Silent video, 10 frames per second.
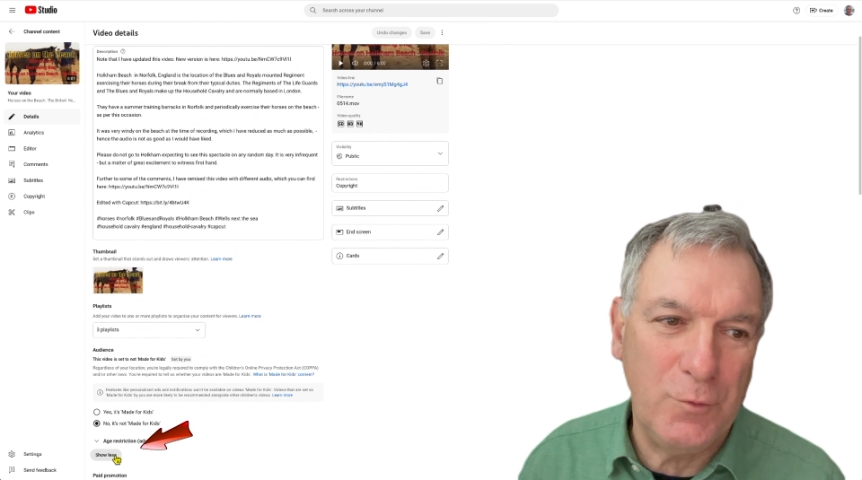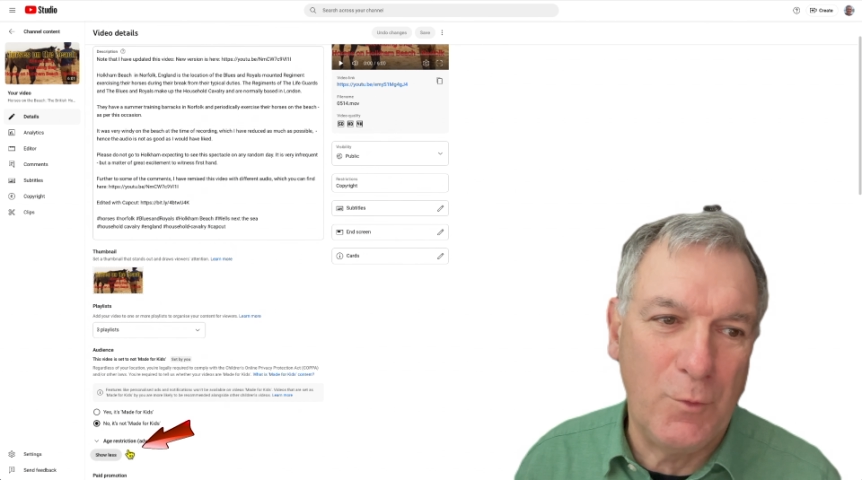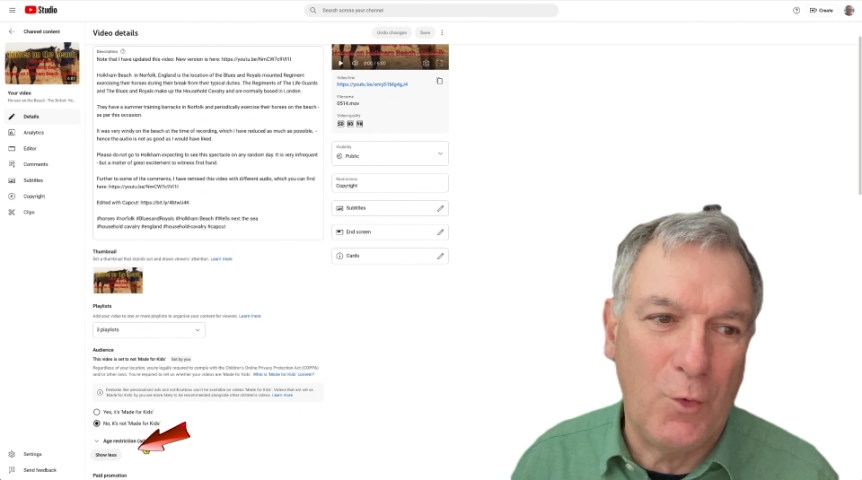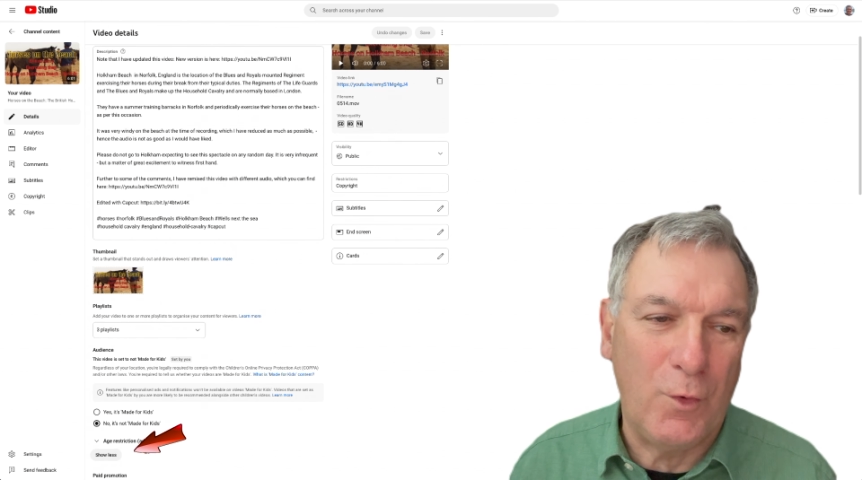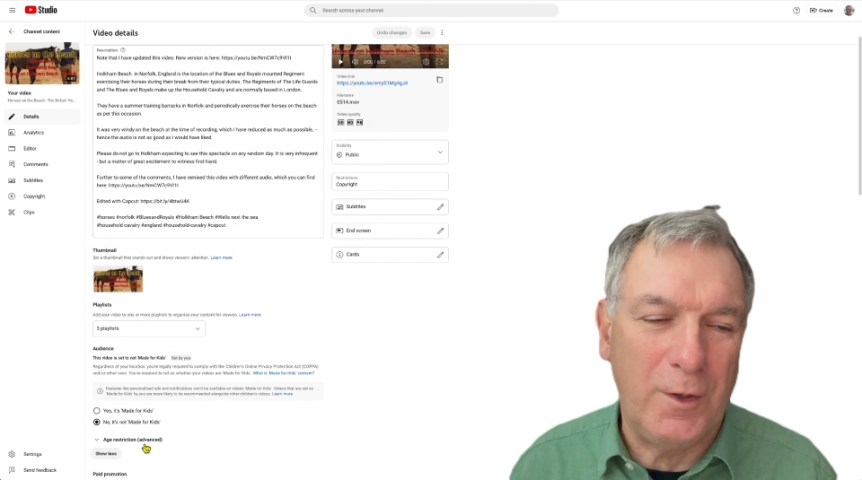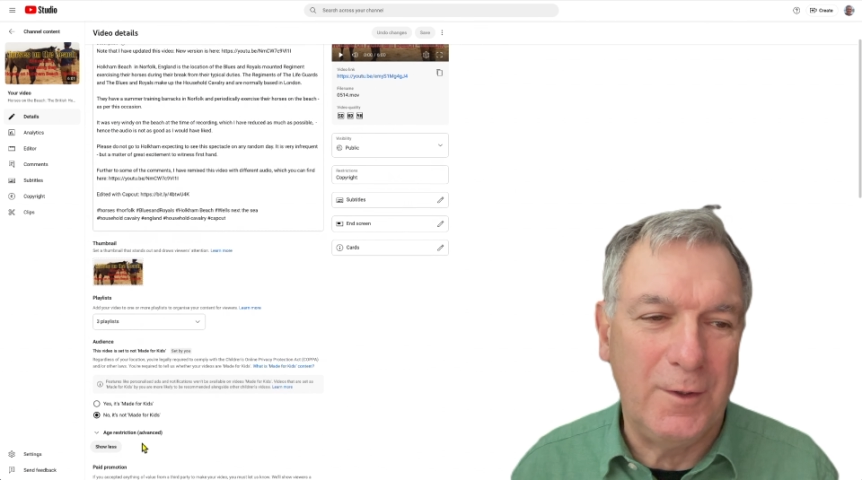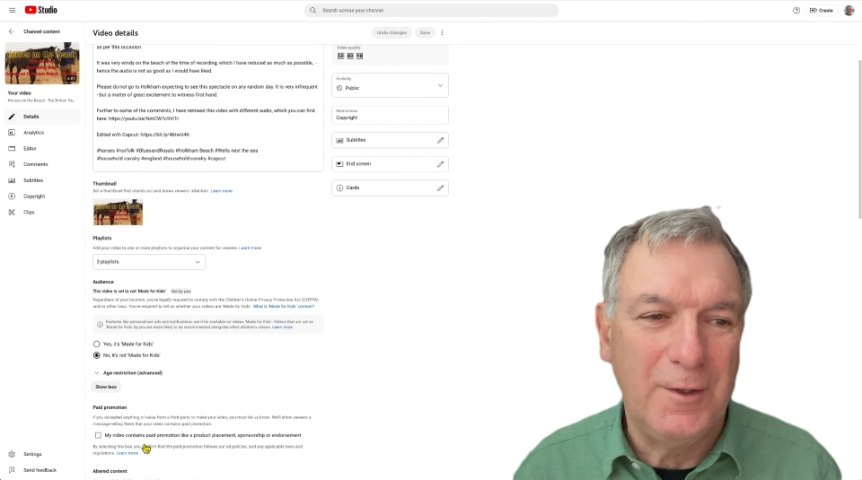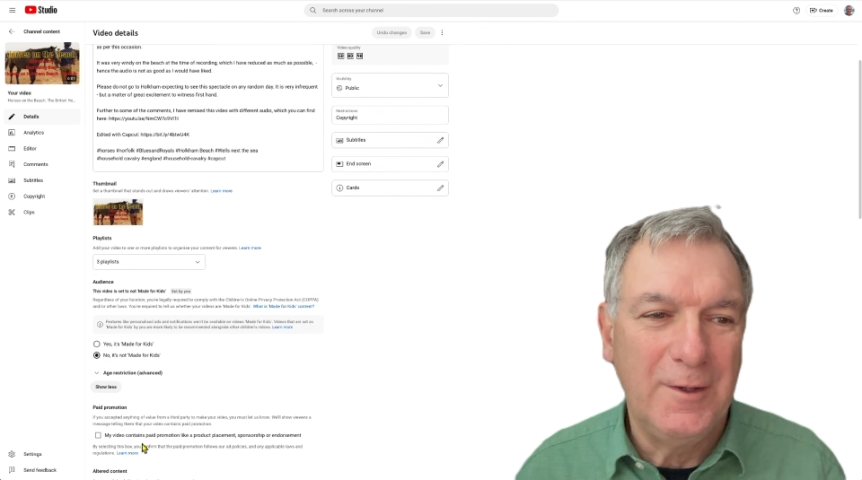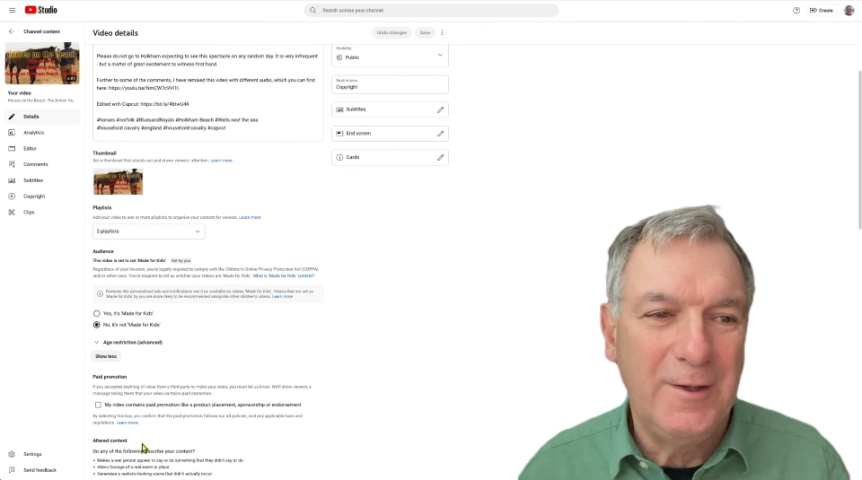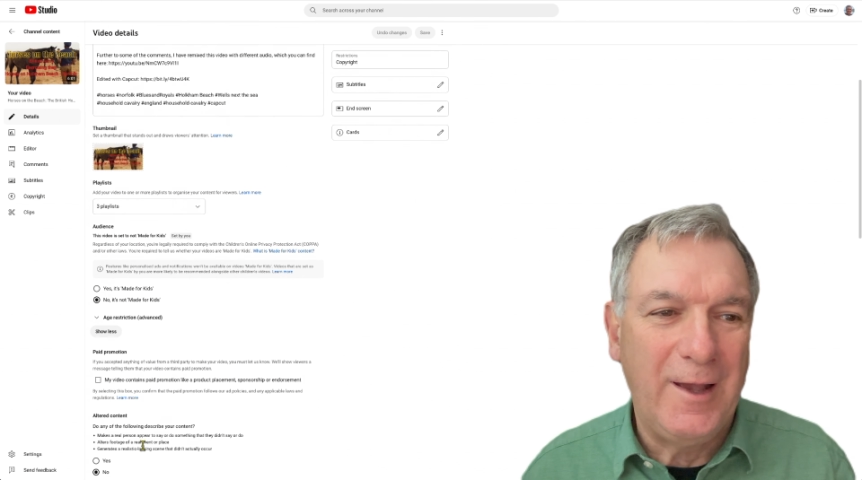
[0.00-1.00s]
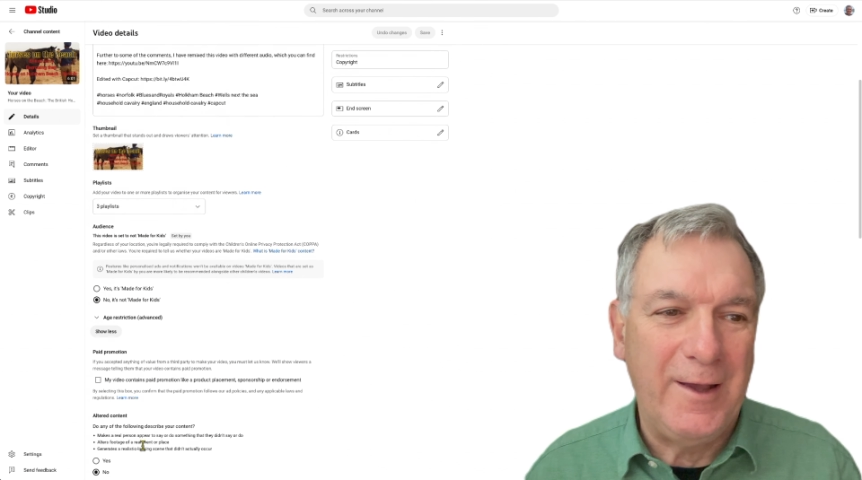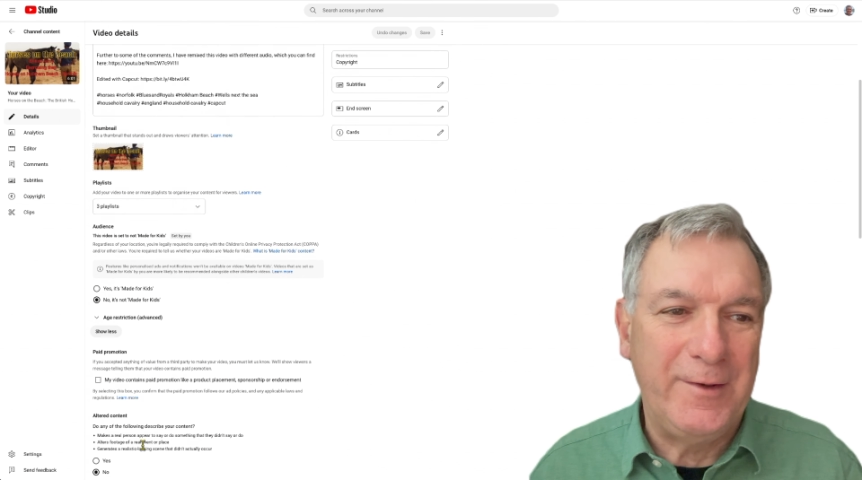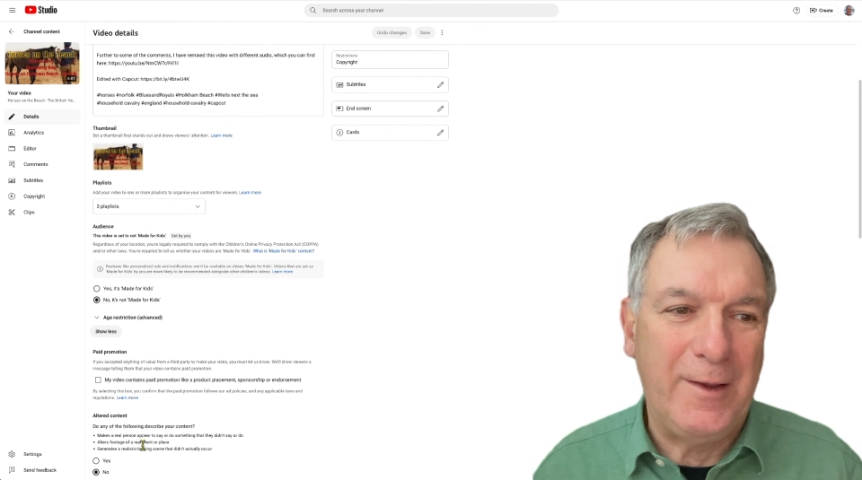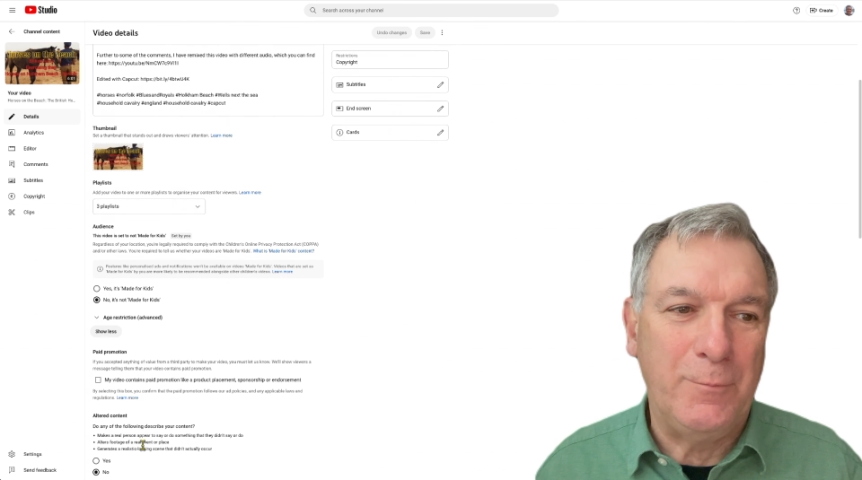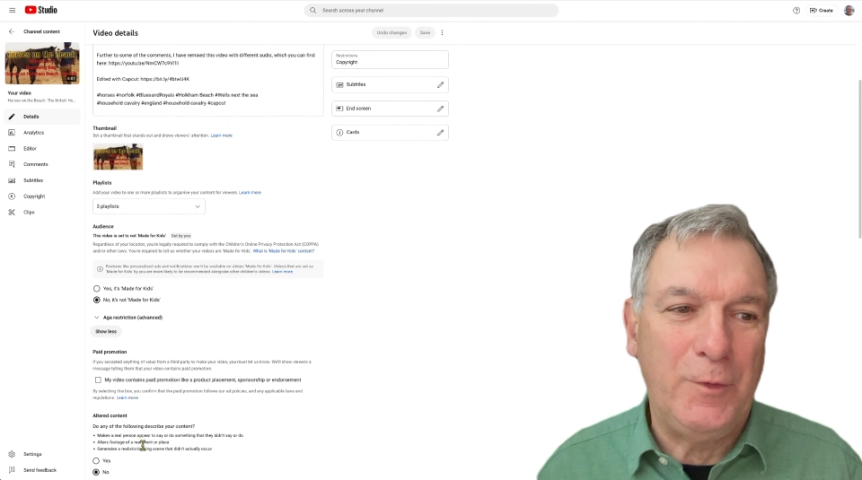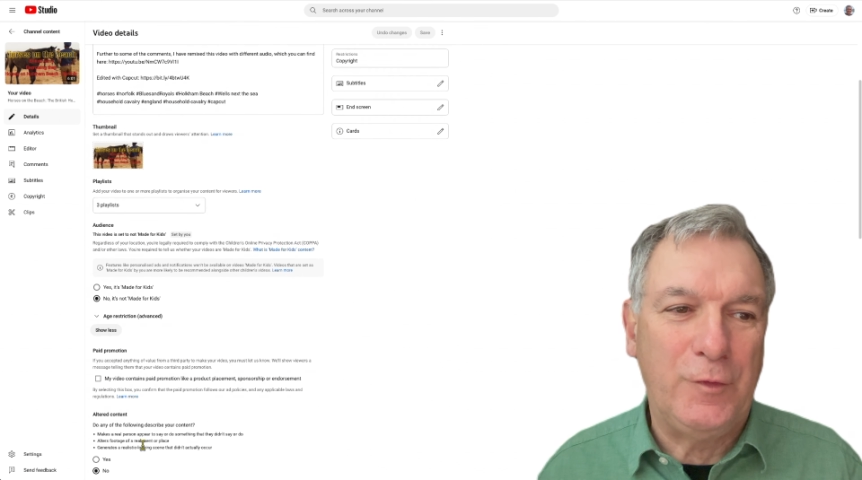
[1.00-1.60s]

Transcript: more, and then we